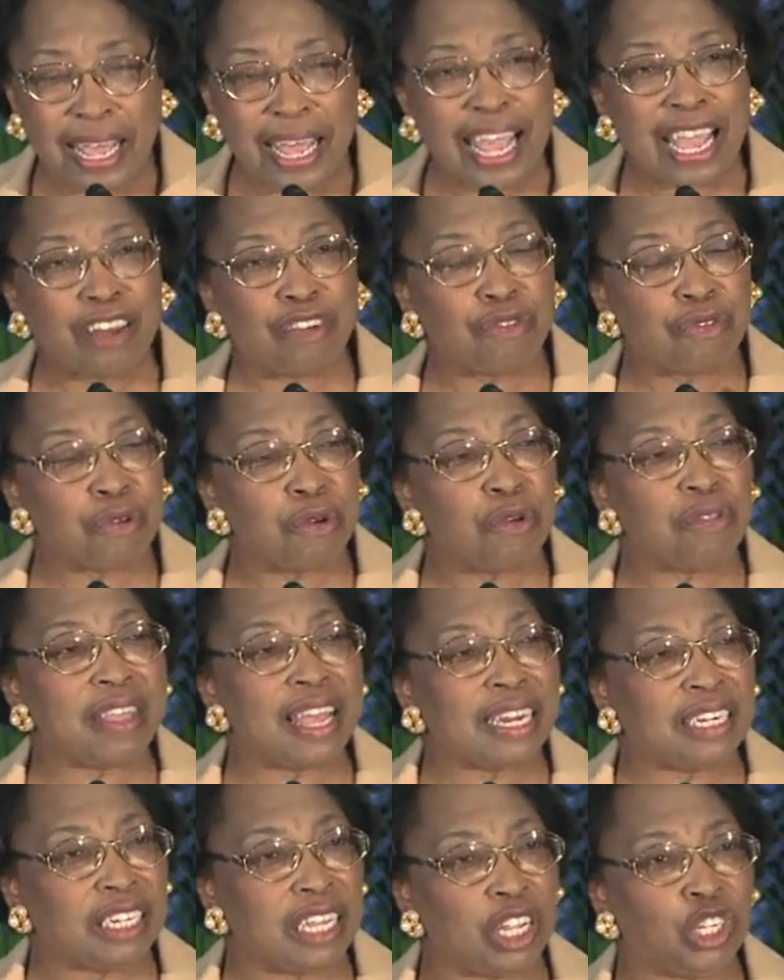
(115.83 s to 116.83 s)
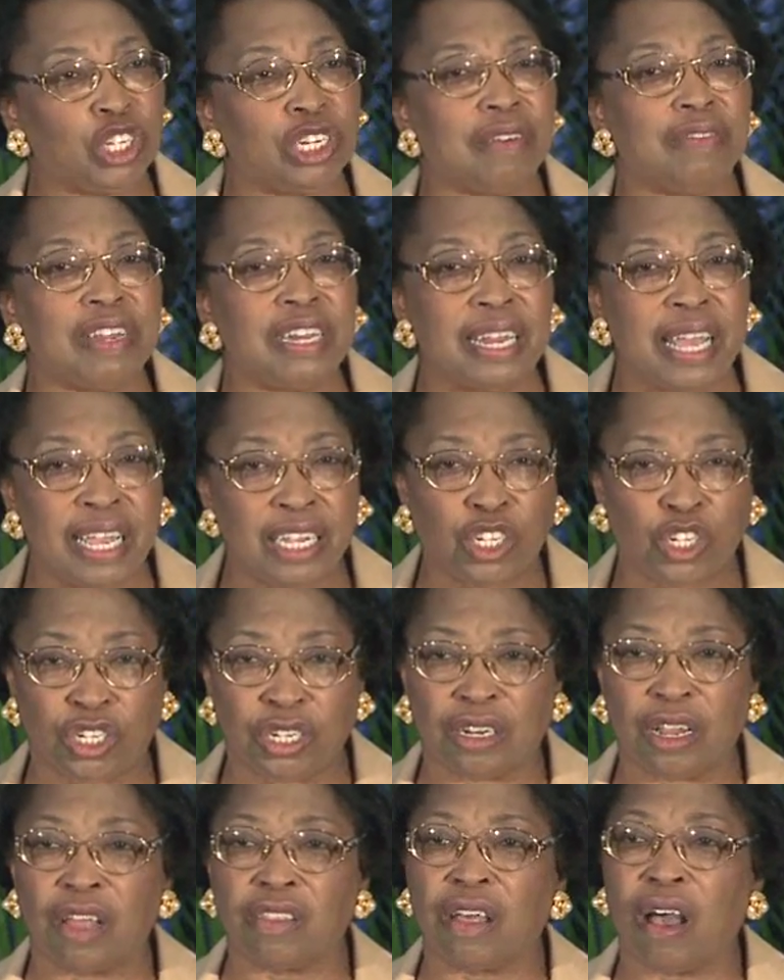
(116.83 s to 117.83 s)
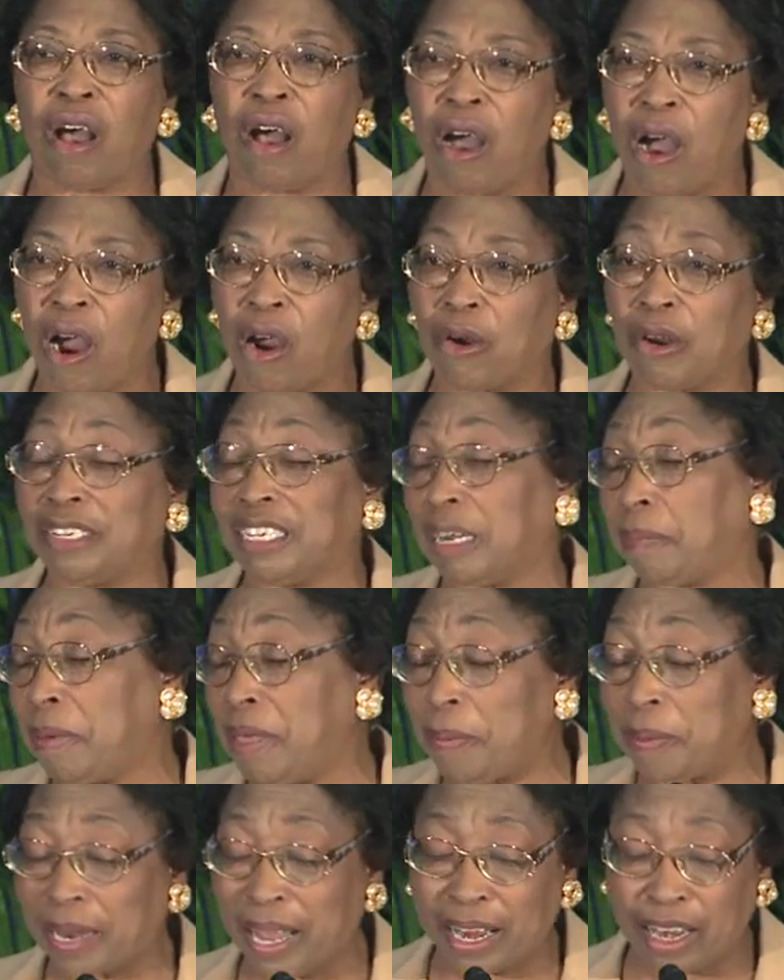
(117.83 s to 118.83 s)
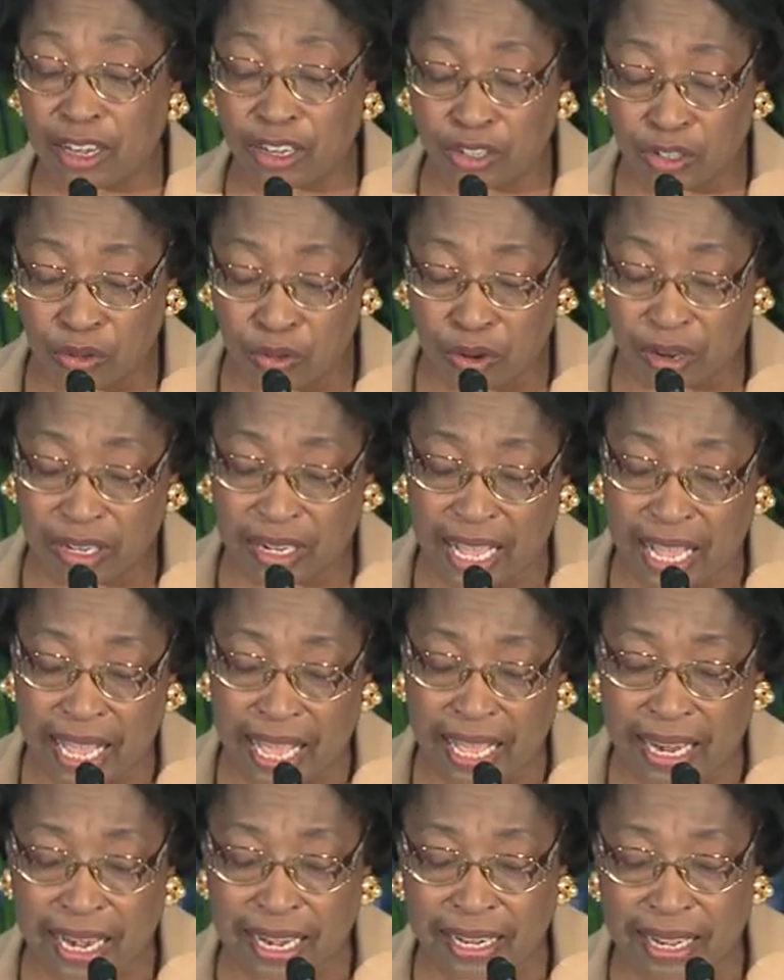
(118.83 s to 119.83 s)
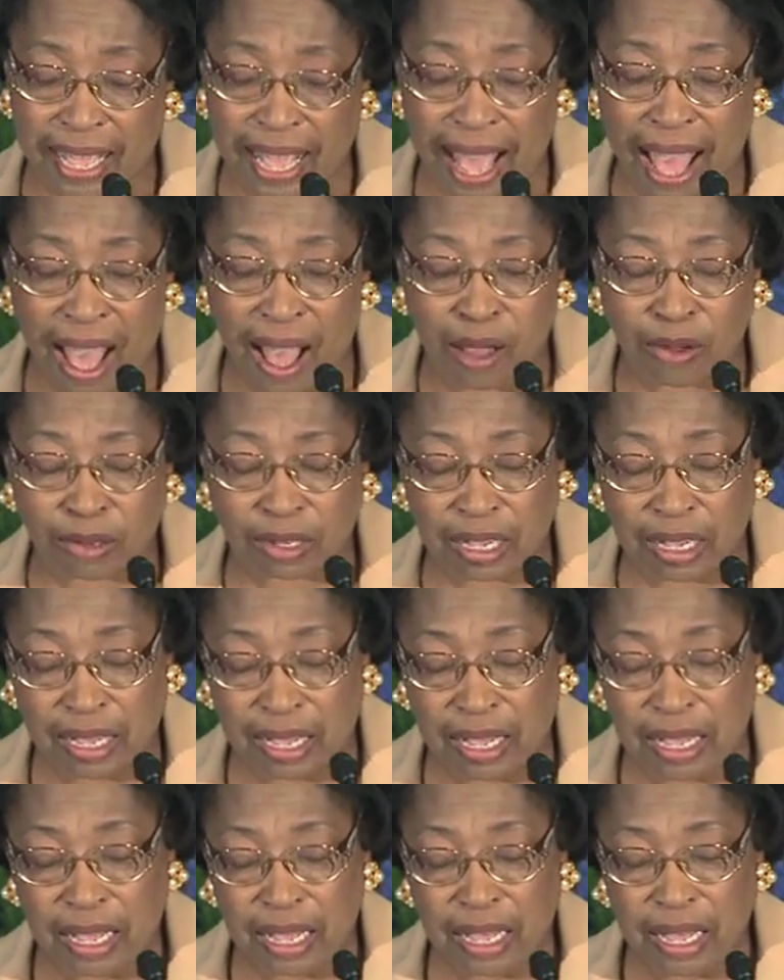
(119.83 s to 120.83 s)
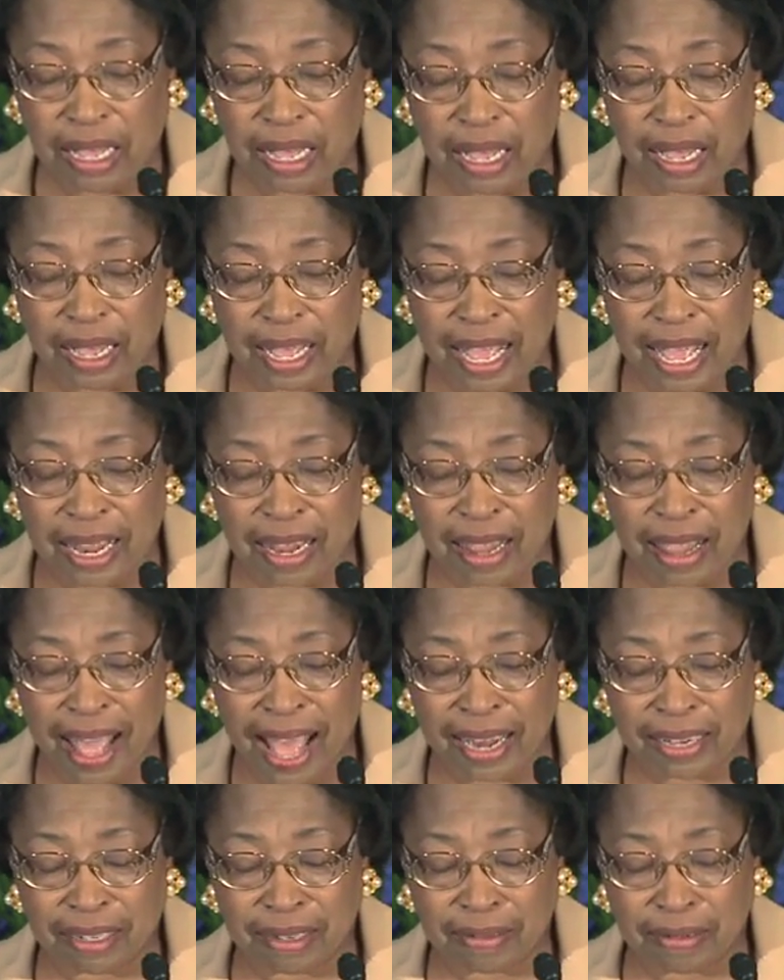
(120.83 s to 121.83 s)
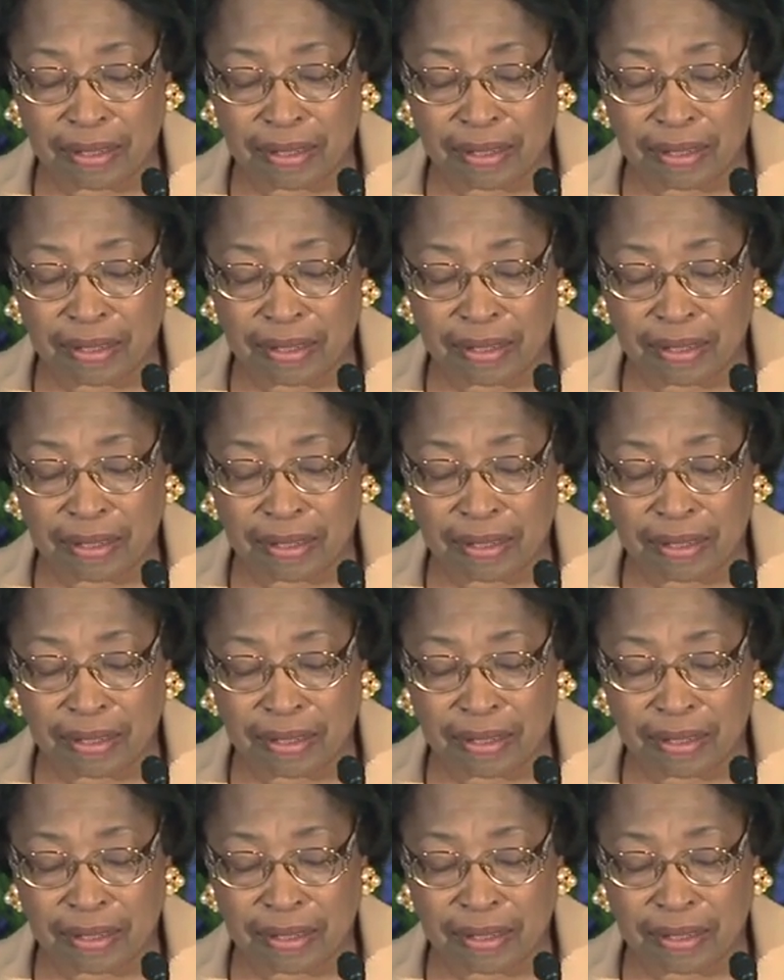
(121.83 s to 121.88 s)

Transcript: It drew the attention of a nation on the horrors that people had endured day in and day out in that